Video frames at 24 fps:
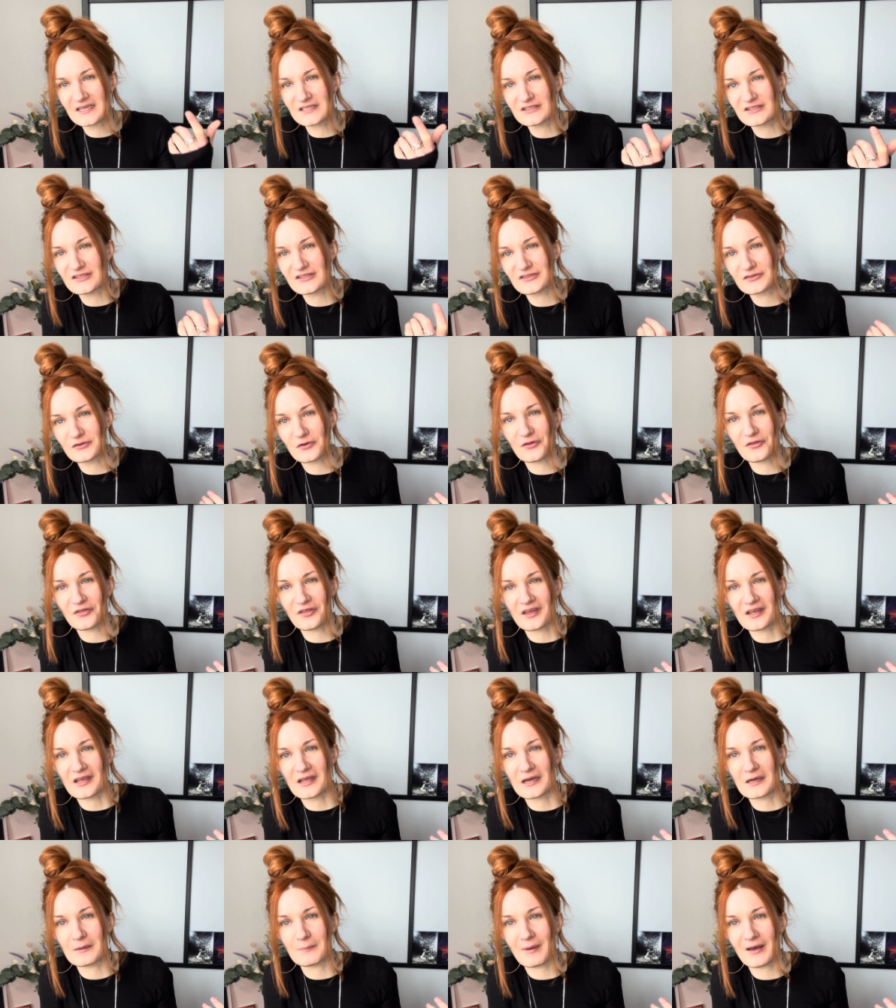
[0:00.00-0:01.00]
to sort of
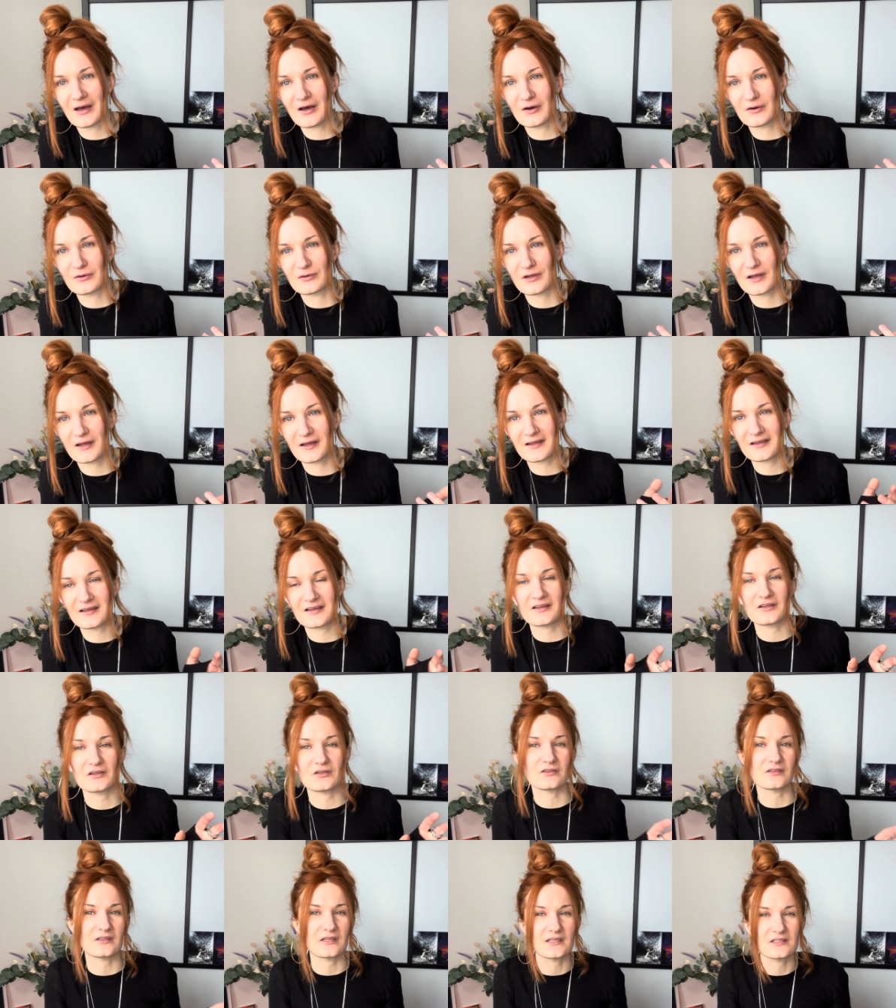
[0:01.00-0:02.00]
thinking about like
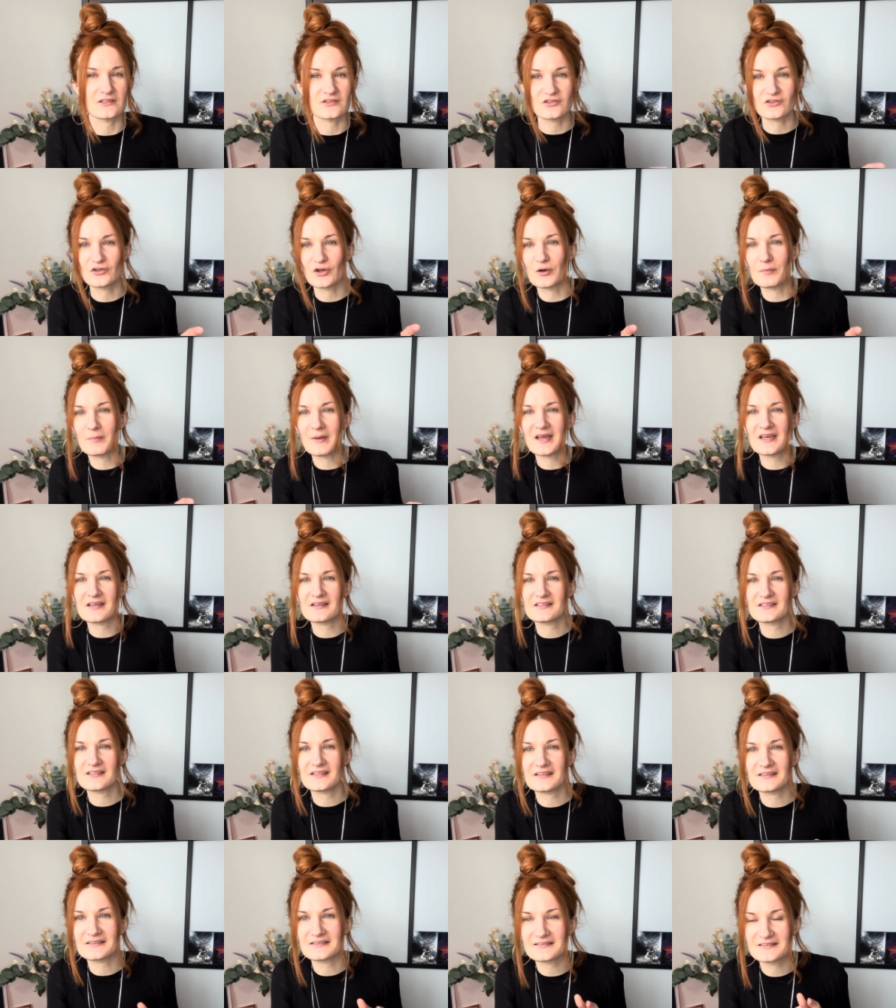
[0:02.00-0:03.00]
need to know
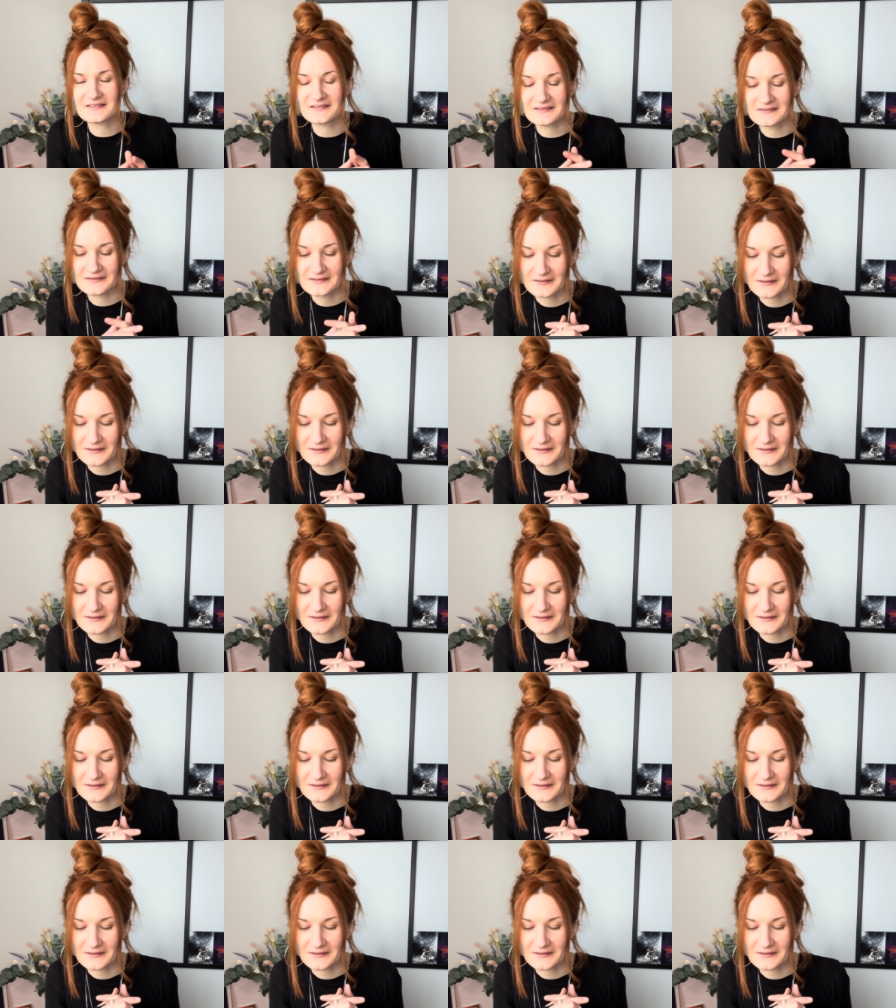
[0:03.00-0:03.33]
basis,